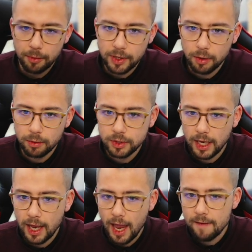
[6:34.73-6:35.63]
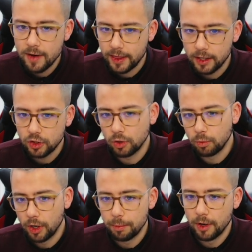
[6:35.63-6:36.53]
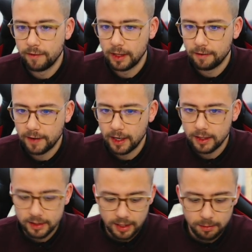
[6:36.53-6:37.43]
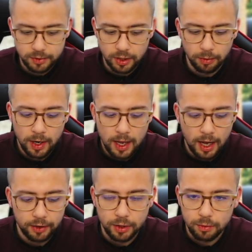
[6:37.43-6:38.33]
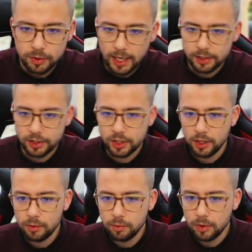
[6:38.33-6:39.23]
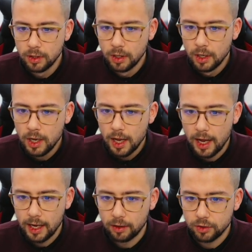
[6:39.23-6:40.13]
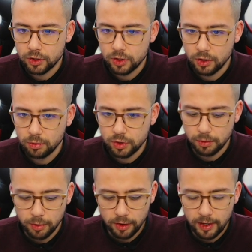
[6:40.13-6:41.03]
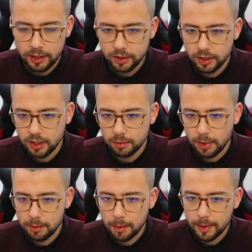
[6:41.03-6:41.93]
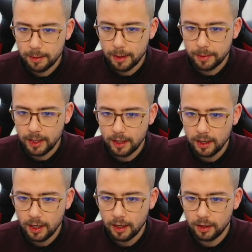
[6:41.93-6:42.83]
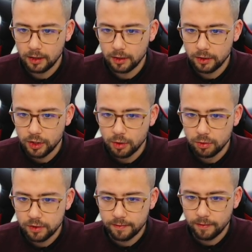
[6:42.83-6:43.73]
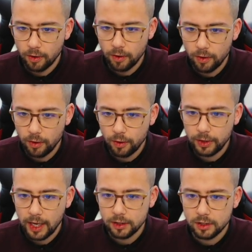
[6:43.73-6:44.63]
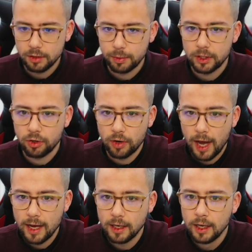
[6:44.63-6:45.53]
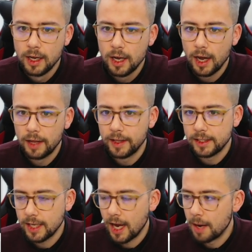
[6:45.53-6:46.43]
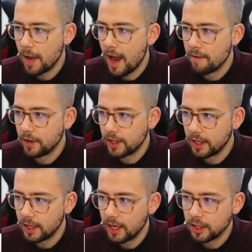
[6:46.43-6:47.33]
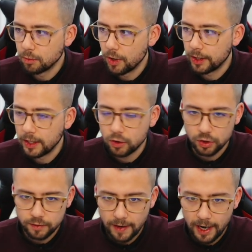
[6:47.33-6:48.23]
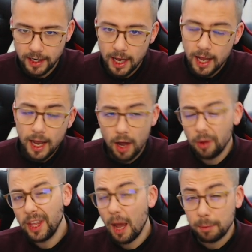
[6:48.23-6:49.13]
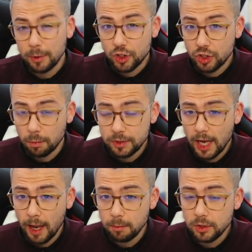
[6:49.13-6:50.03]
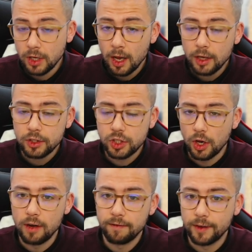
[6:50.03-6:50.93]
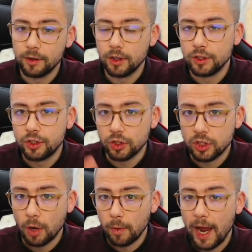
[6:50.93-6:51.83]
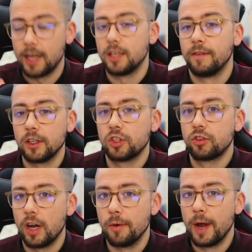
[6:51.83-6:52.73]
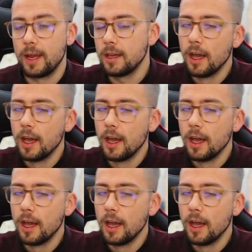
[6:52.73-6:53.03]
we use it, everything should work perfectly fine this time. So I'll do test 2, and I'll just do some other answers, blah, blah, blah, blah, blah. I'll use all the answers, press create, and this time everything is working just fine. It only happens sometimes, certain filters just don't activate straight away,